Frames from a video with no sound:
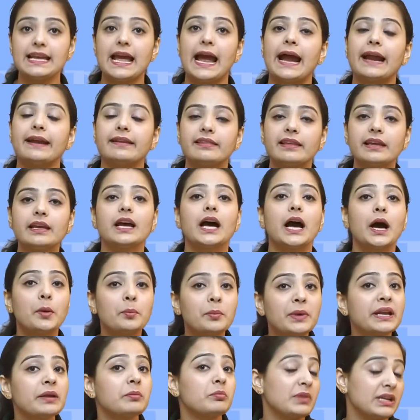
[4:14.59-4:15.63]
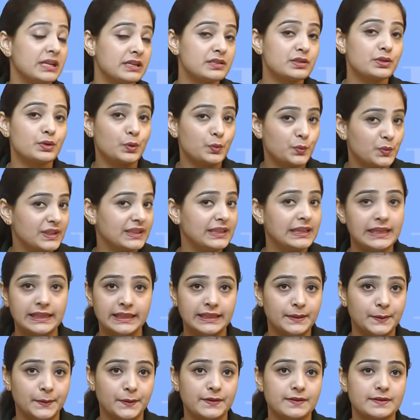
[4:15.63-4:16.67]
and their amendments over the
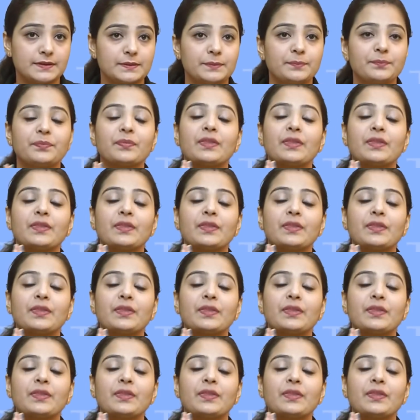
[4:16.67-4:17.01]
years.